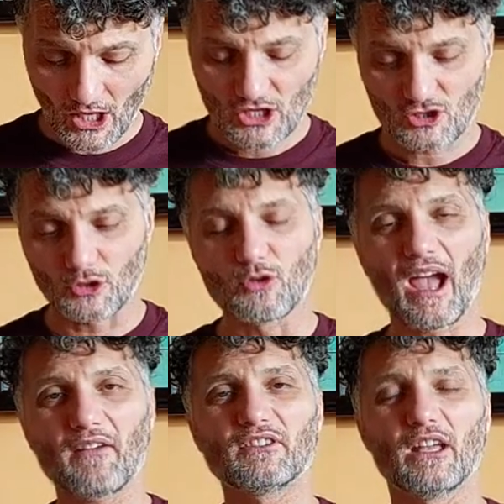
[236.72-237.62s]
So you
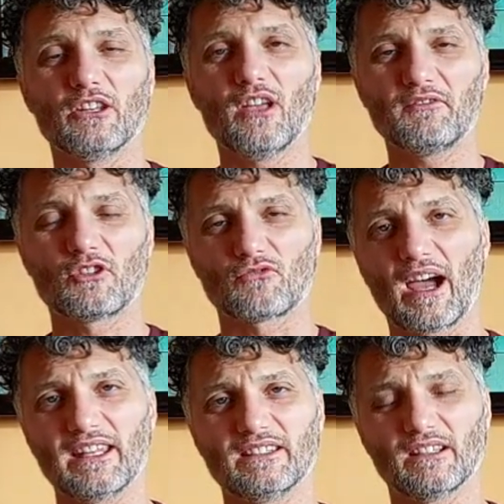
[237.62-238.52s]
have the
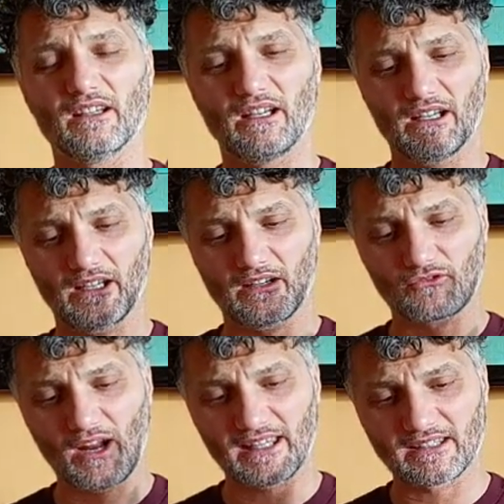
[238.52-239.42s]

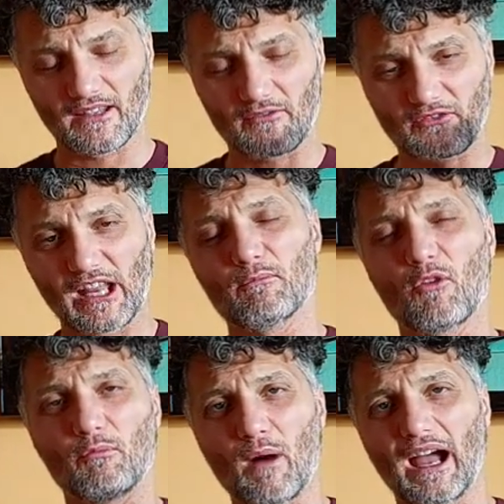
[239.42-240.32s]
right frame
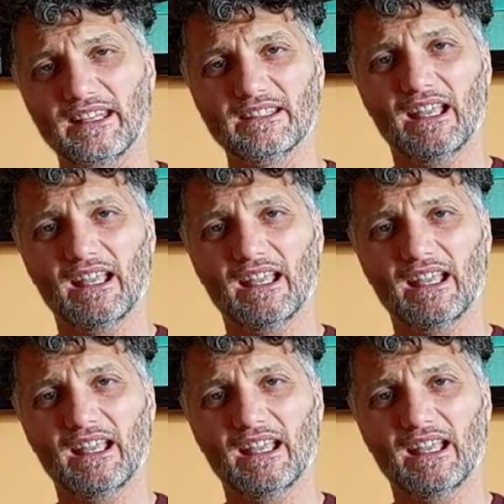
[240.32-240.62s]
of mind.